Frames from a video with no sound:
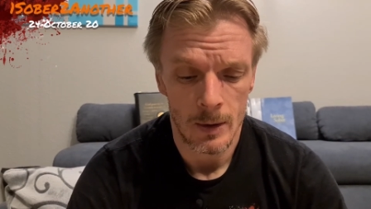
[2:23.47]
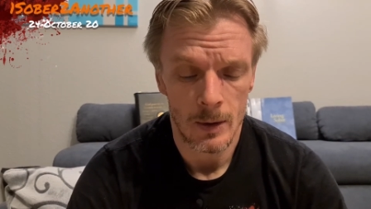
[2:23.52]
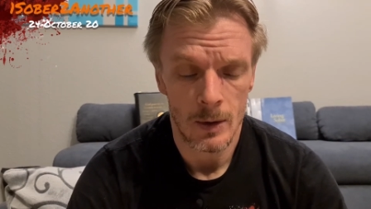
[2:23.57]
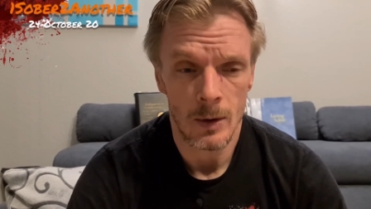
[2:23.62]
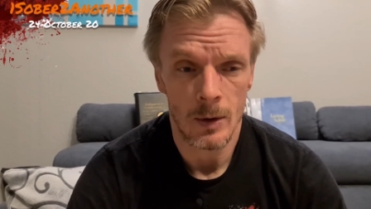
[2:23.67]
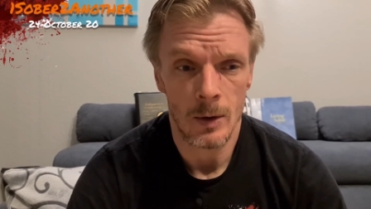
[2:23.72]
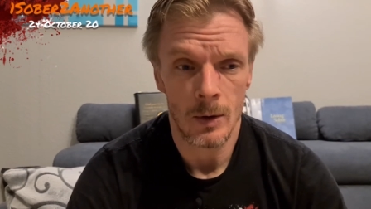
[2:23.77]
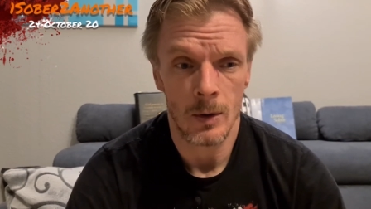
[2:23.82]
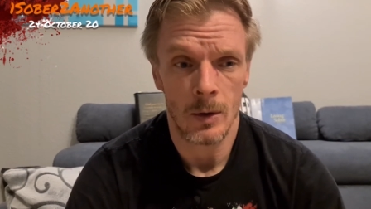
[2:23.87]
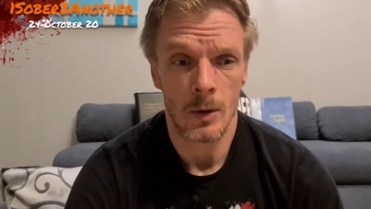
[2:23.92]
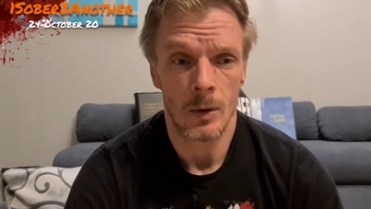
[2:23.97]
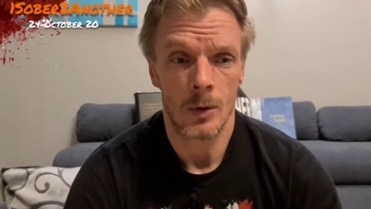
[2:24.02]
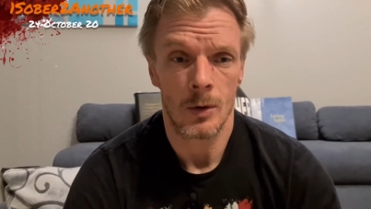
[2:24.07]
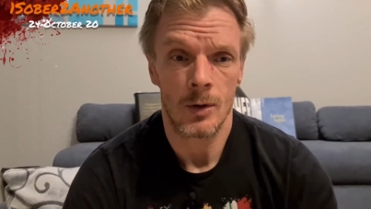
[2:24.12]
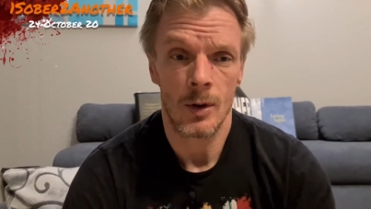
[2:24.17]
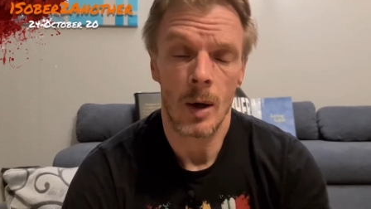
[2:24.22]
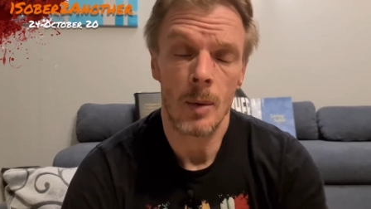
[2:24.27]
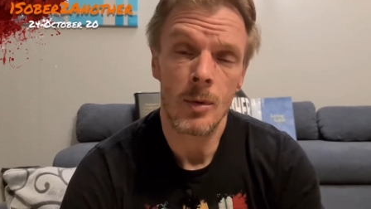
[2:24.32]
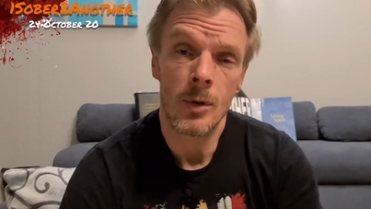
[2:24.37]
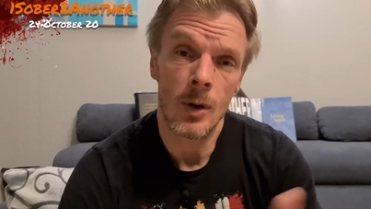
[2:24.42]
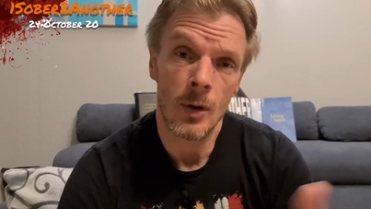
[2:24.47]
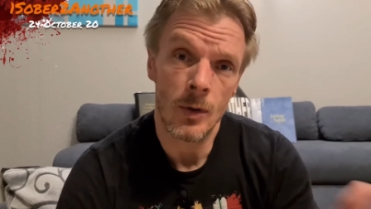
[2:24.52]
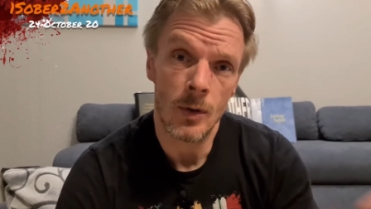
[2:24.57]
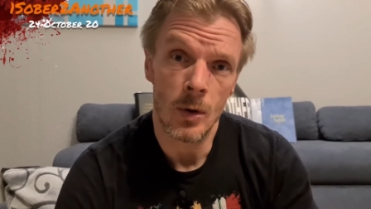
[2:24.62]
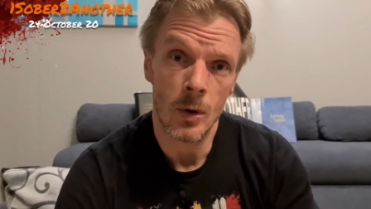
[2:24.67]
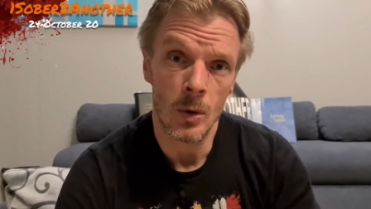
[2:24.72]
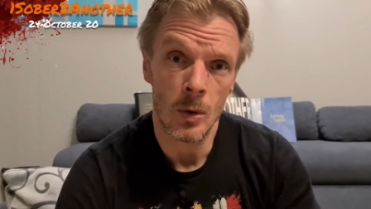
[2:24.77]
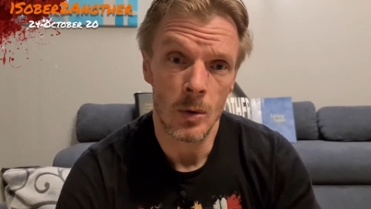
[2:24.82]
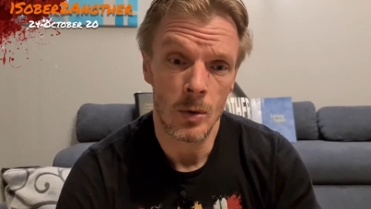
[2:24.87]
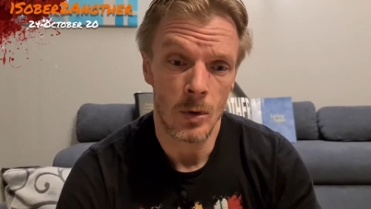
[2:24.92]
you know,
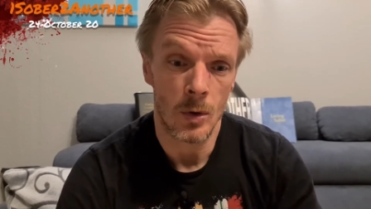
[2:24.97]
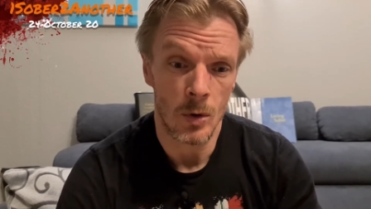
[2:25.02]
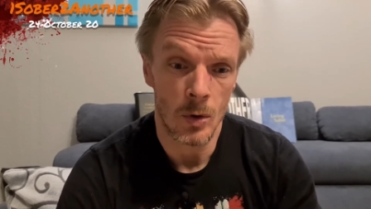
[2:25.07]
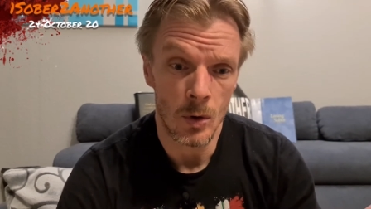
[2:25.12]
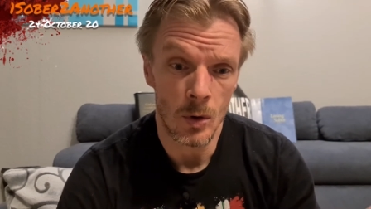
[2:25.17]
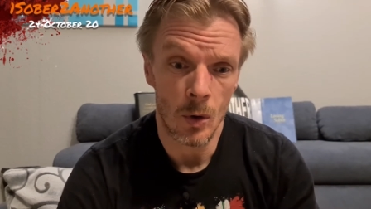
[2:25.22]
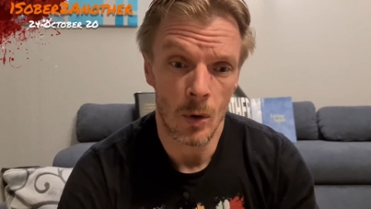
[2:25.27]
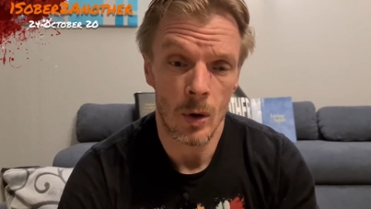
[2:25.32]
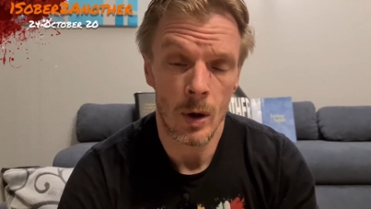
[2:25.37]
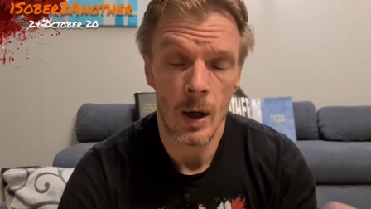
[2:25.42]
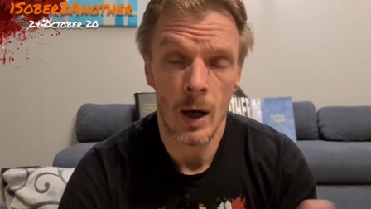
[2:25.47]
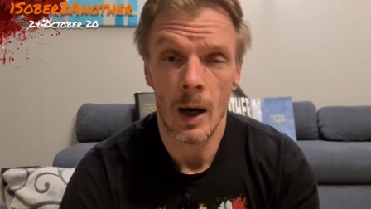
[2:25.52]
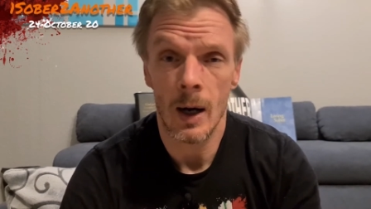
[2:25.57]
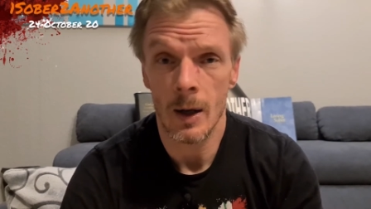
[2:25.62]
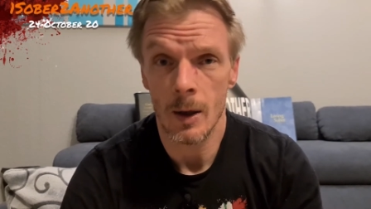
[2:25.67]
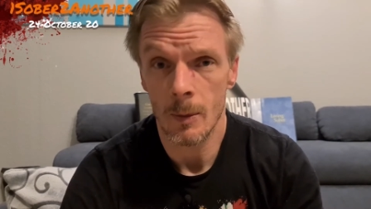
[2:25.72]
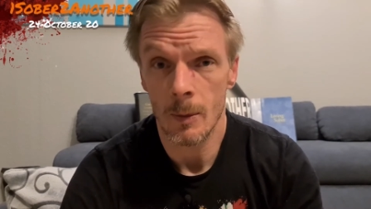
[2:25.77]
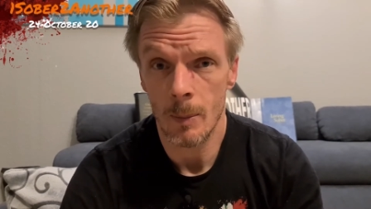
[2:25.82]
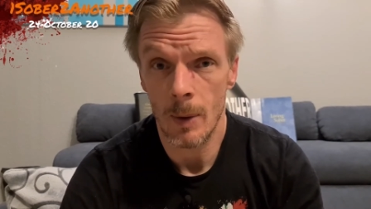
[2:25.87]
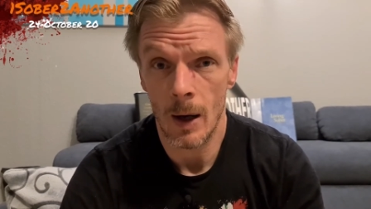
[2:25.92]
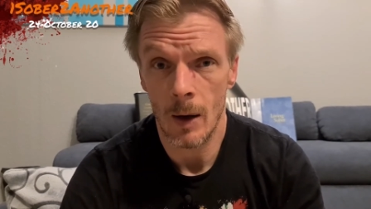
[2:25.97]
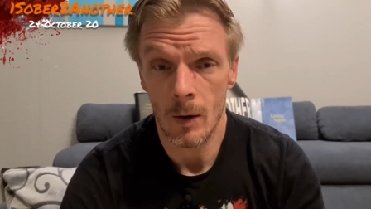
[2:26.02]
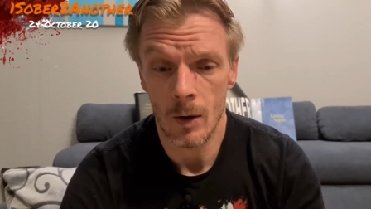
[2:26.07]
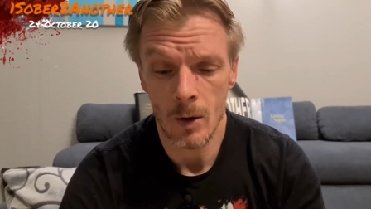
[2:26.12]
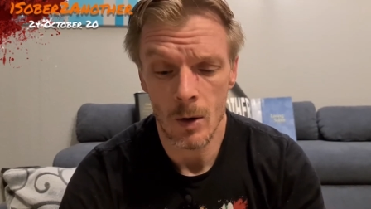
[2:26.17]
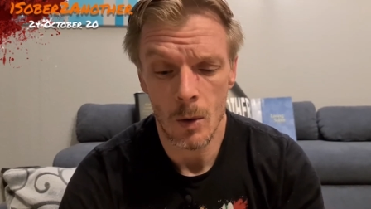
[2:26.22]
substitute your higher power